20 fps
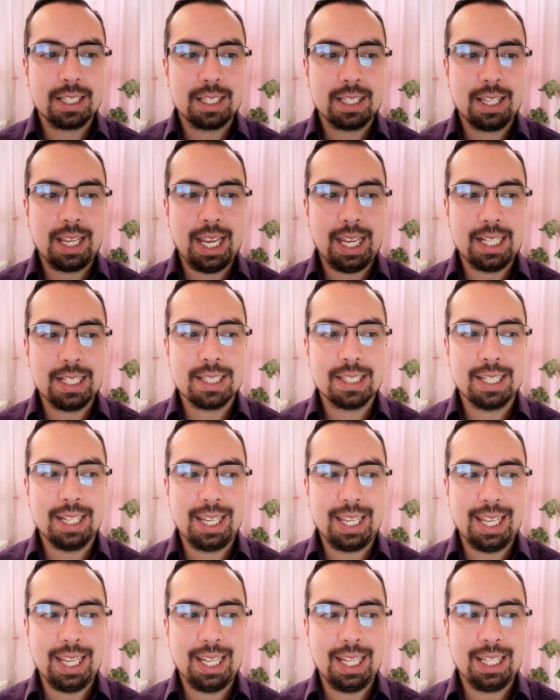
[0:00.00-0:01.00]
case, the
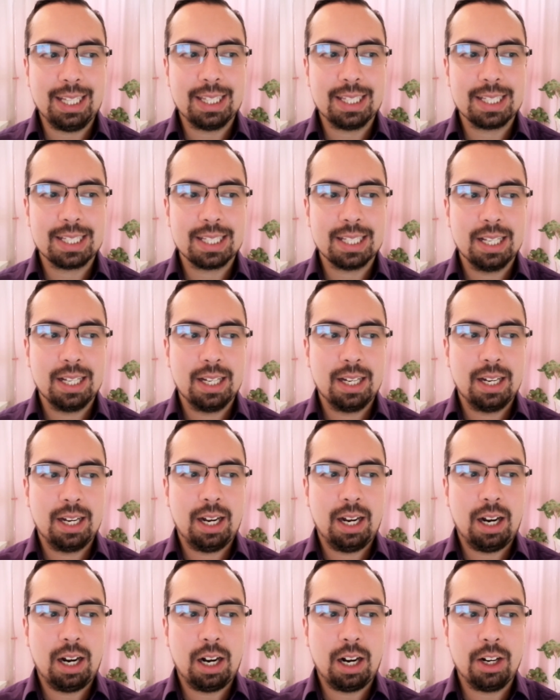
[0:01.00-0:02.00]
kids
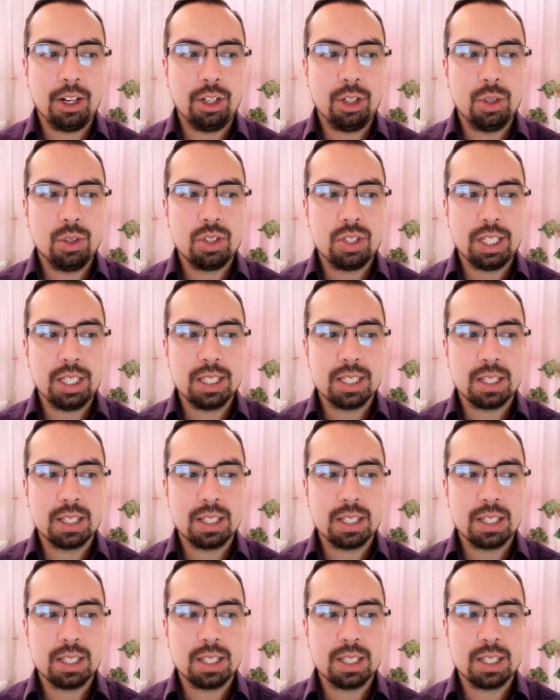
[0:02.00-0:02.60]
are using